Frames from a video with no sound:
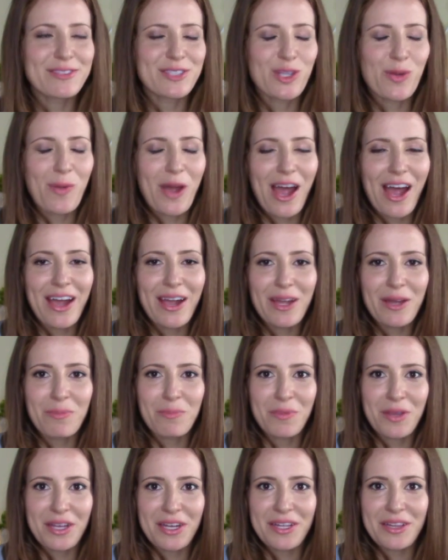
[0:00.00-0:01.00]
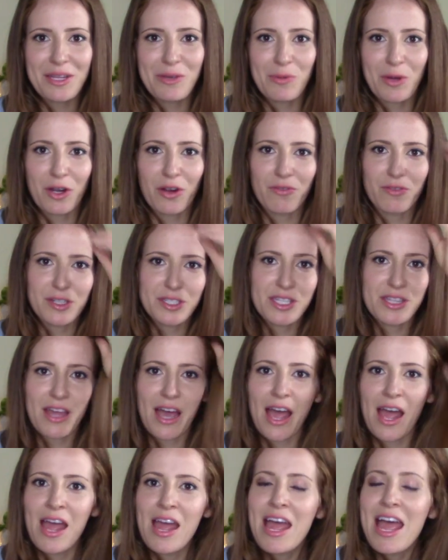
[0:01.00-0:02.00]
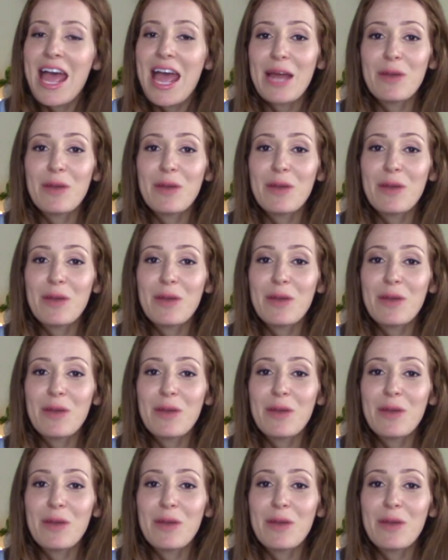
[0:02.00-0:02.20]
So my eye immediately went over to that.